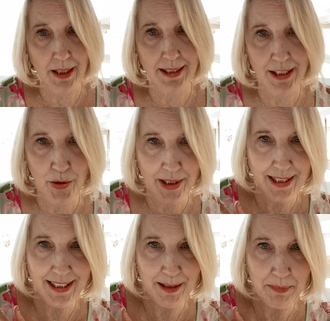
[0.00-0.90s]
So you can
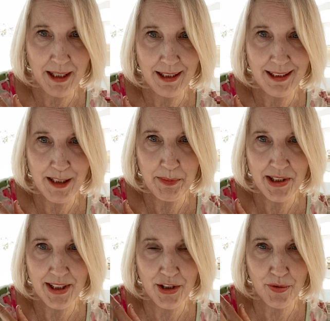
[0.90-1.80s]
see my
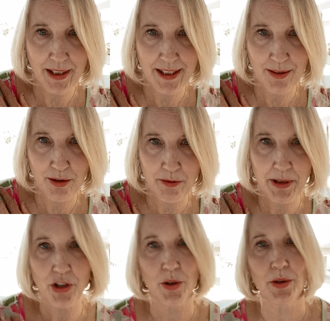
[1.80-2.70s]
nemesis right there over my
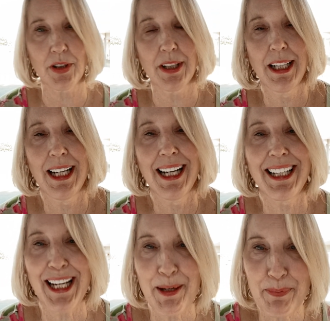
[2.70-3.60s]
shoulder.
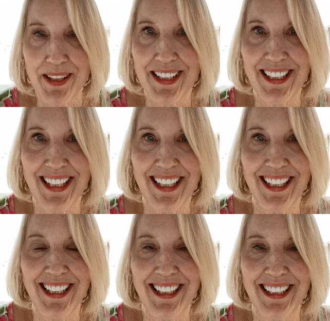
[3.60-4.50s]
Keep it
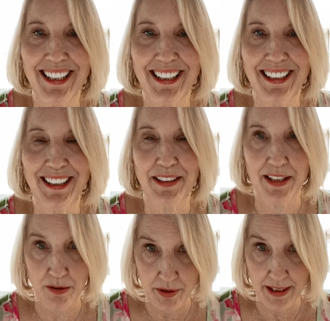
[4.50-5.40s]

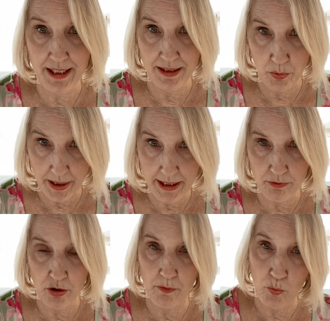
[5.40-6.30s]
in the waiting
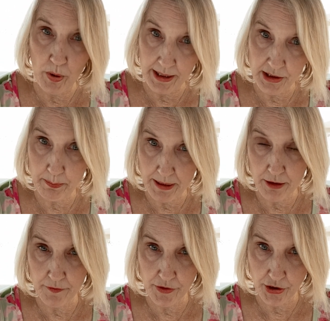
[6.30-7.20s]
room. One is better
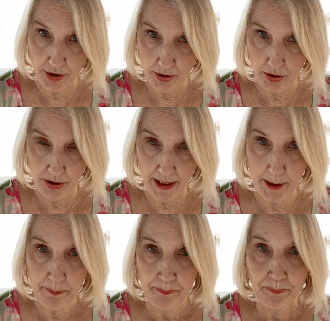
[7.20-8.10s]
for security,
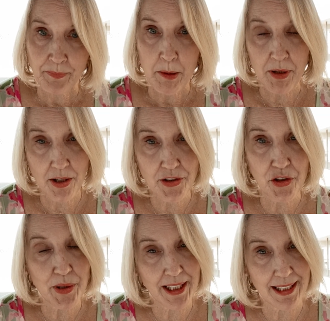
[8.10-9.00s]
but also
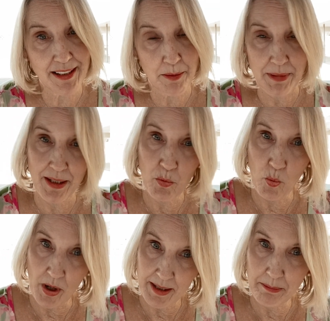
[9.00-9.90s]
you can let them in
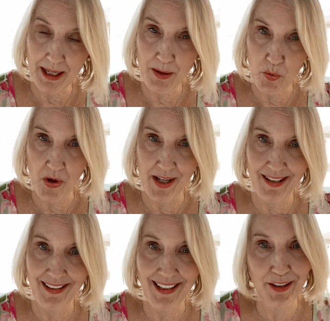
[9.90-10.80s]
one by
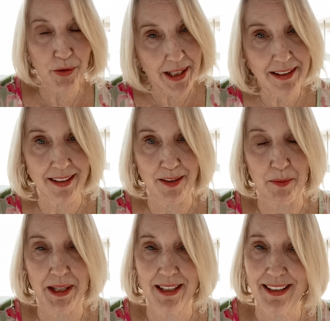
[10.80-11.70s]
one and greet
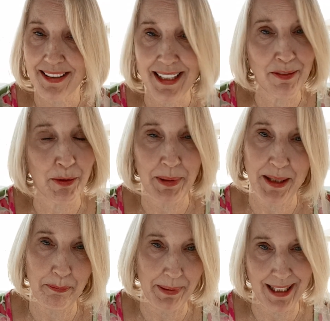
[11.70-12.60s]
them. And it doesn't have to be
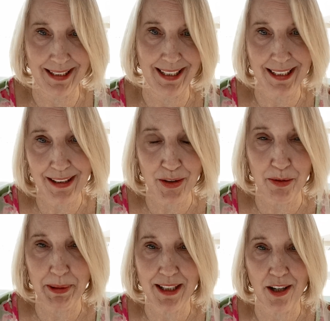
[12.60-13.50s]
a big deal or a
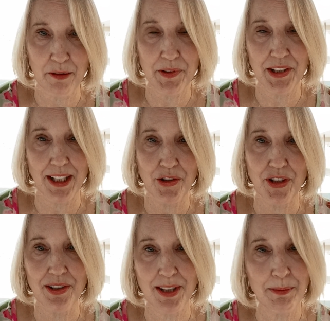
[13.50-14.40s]
big
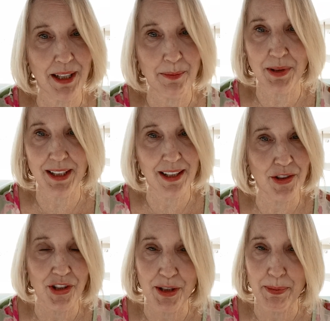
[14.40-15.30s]
conversation. Sometimes it can
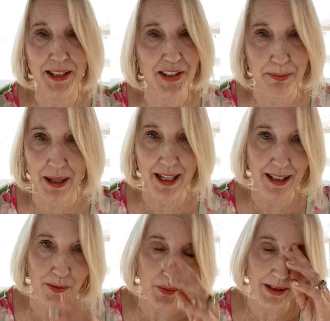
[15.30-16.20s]
just be a
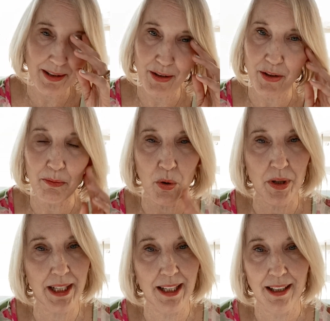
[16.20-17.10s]
smile with good
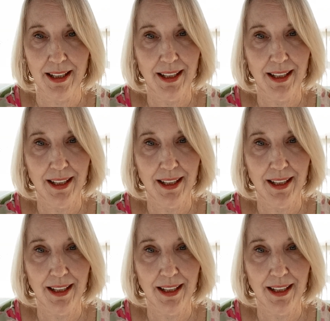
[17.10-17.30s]
morning.